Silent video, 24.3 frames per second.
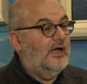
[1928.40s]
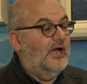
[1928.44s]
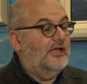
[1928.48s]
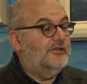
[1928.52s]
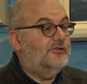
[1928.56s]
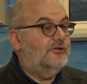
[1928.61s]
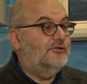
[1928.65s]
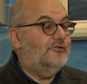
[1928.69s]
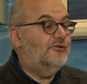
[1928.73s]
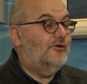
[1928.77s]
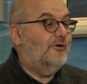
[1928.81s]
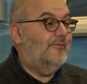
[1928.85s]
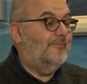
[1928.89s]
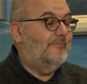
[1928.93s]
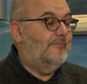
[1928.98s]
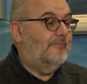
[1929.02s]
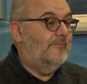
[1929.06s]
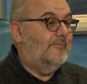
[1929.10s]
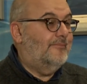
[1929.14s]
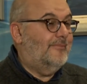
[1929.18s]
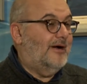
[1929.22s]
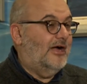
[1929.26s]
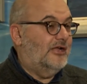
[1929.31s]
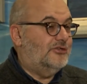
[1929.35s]
I don't know
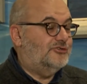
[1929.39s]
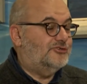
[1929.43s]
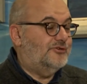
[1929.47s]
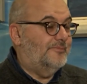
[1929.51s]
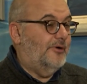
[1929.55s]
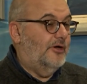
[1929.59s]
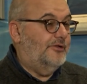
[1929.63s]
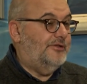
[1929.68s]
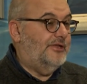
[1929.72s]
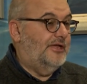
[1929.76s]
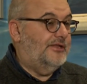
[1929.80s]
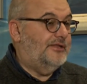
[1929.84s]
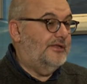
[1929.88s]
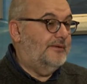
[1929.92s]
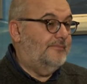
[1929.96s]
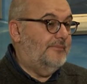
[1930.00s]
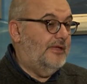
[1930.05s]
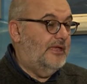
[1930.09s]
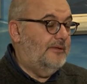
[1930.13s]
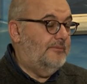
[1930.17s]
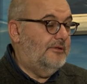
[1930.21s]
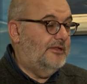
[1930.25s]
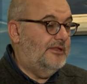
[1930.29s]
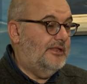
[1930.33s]
much about that.
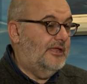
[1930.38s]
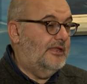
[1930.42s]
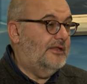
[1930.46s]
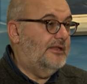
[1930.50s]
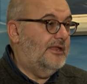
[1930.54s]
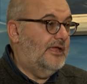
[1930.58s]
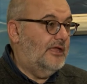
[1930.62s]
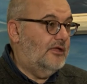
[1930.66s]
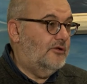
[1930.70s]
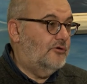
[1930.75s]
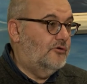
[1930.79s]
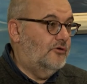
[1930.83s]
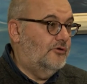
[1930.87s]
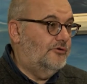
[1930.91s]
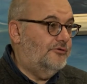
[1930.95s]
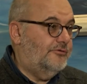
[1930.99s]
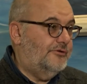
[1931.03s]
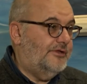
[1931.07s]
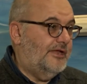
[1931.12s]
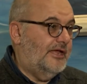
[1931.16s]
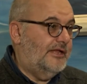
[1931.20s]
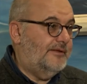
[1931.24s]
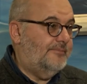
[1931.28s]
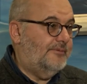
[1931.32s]
Maybe they could
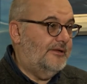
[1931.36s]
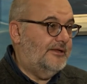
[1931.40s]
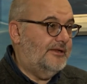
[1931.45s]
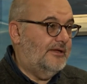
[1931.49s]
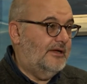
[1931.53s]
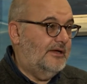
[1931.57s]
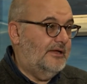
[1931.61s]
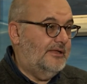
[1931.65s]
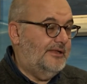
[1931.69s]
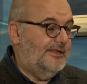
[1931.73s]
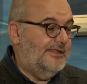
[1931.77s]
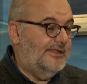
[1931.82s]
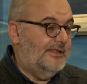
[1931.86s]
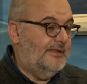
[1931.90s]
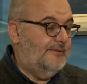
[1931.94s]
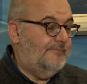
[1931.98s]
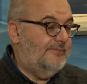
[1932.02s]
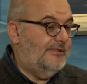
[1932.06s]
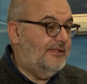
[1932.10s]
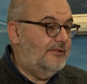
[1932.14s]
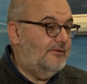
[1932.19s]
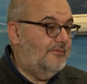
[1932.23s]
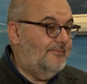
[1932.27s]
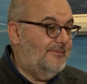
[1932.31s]
do that, but it
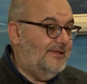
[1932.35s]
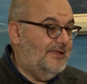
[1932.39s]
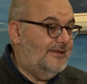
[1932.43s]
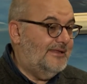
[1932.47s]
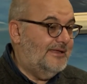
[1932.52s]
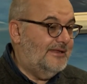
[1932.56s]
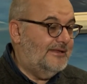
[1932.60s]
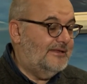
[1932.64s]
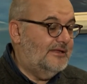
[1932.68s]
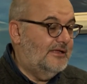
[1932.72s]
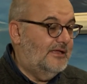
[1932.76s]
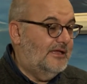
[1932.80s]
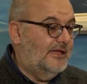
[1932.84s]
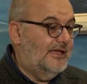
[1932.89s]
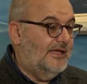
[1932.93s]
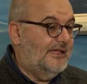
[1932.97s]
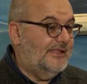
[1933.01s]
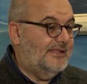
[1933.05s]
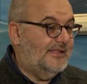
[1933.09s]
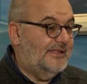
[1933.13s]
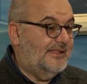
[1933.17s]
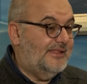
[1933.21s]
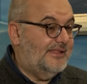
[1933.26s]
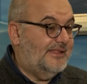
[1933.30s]
seems to me that,
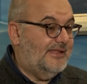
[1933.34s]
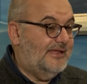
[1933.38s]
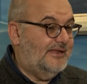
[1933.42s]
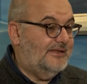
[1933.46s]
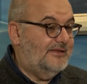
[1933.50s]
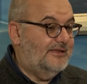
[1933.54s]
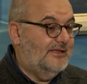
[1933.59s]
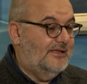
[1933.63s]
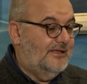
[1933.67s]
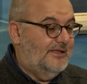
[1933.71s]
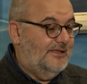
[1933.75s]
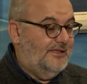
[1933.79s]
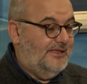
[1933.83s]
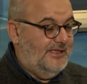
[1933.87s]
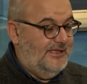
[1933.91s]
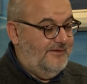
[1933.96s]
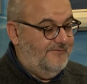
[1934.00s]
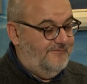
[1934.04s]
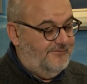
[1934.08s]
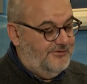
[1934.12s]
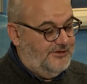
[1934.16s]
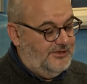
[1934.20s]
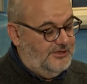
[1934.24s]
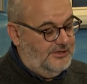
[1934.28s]
as I said,
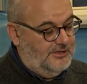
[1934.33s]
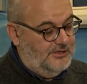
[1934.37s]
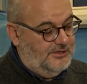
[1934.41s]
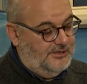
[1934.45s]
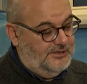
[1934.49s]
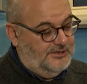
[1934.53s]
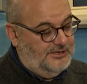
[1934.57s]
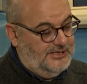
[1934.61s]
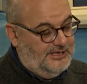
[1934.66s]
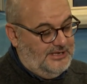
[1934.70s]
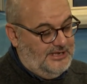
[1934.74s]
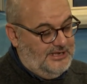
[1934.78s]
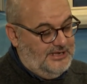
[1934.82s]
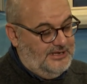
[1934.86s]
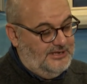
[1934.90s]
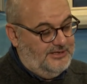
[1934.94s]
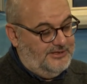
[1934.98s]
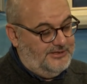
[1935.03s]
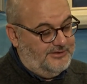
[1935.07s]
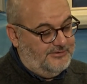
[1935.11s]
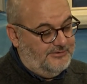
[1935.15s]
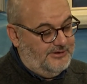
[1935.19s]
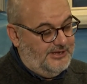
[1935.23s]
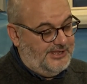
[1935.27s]
if the
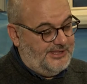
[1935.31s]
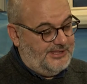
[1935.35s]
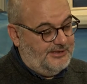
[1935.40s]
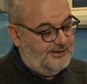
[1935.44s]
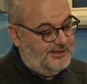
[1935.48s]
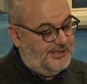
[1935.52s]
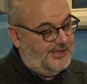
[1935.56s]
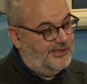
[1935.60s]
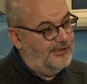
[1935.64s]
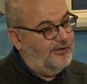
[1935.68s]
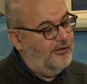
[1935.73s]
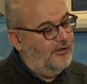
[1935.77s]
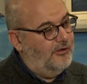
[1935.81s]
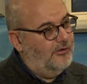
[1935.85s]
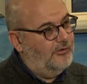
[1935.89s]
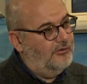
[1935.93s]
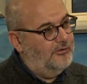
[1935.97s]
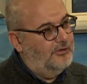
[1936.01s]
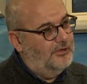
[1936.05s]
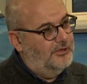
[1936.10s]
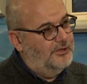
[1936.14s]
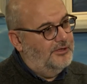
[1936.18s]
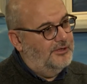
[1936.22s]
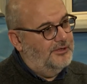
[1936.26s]
interests are
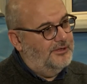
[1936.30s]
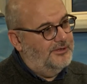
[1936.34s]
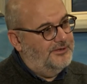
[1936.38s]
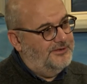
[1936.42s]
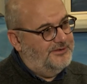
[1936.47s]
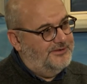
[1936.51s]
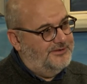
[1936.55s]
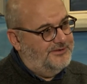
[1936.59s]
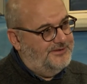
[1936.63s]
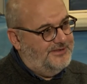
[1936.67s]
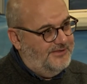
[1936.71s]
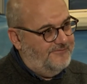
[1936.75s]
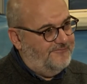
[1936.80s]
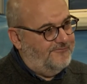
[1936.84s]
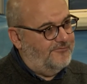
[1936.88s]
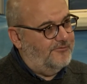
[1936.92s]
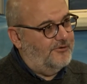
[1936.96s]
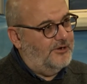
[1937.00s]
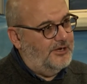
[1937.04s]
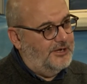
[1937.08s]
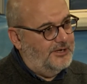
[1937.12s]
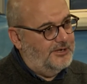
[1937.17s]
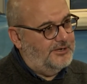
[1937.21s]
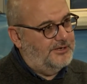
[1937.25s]
so
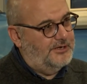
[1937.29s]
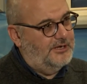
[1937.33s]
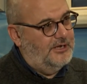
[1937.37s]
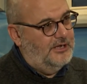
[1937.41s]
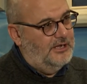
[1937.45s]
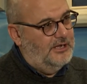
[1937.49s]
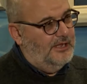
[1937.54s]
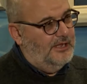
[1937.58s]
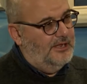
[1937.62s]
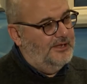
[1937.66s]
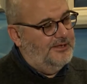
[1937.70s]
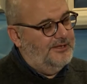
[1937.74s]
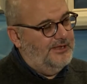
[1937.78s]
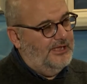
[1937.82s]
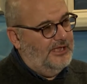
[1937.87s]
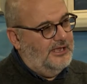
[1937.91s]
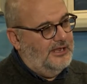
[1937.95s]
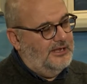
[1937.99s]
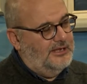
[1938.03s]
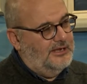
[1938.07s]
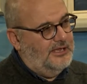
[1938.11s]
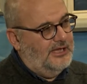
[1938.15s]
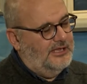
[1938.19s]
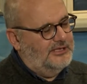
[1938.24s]
different,
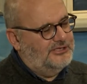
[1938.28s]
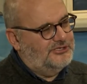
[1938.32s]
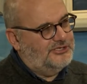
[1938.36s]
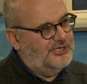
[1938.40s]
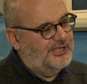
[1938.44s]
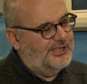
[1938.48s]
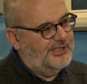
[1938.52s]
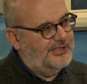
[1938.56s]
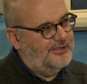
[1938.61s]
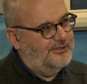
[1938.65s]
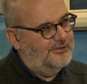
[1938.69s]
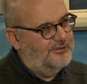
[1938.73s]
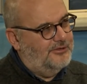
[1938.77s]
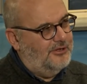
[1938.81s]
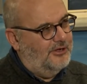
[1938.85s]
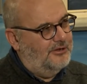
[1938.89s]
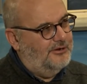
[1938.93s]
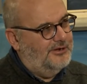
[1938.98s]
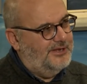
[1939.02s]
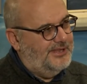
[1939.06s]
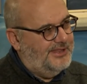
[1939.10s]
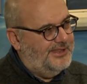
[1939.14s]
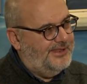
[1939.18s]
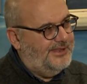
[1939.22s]
then I just
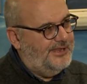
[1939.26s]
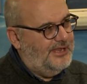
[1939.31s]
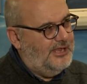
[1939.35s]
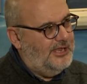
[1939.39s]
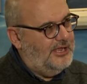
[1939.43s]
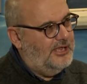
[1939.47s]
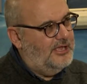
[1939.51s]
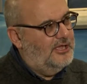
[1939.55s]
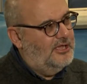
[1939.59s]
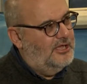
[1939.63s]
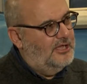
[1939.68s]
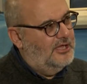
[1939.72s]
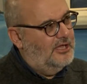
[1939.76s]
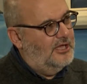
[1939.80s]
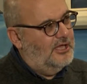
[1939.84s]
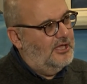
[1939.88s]
don't see